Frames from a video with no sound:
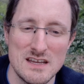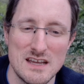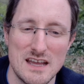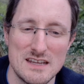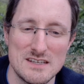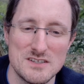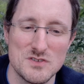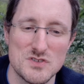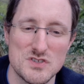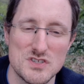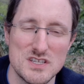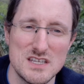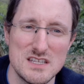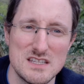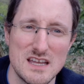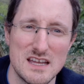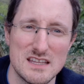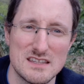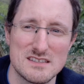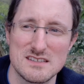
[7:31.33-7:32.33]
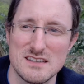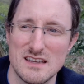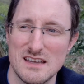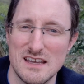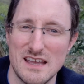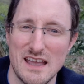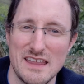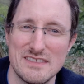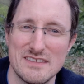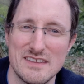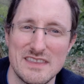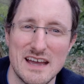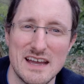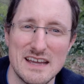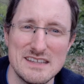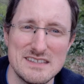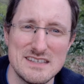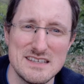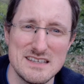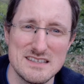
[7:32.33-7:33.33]
And you see that in the
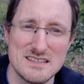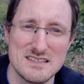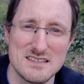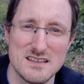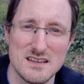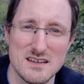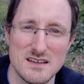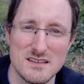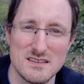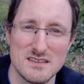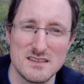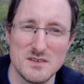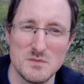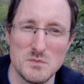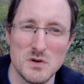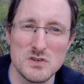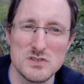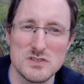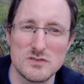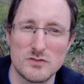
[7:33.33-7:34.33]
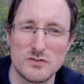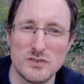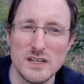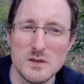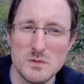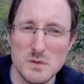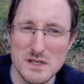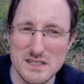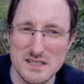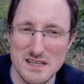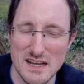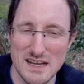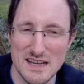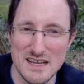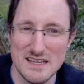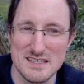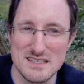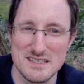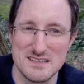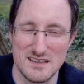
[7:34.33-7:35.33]
90s, the most frequent
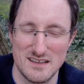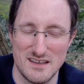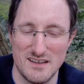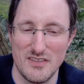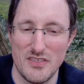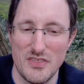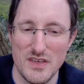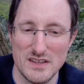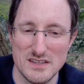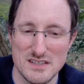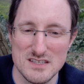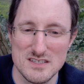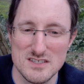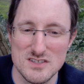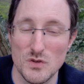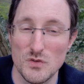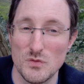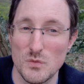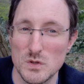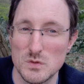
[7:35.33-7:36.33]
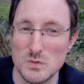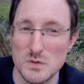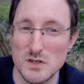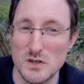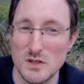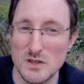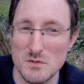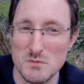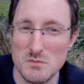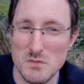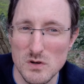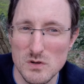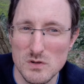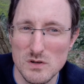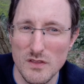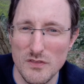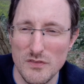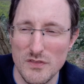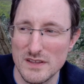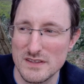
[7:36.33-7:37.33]
ice thickness, so what we call the
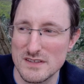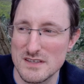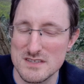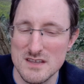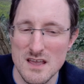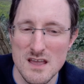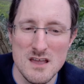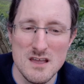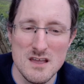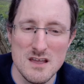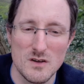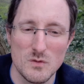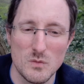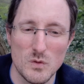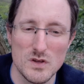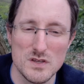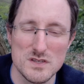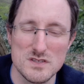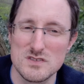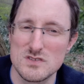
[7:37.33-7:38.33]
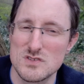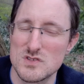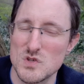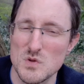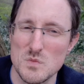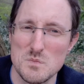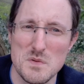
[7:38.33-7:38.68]
modal thickness, was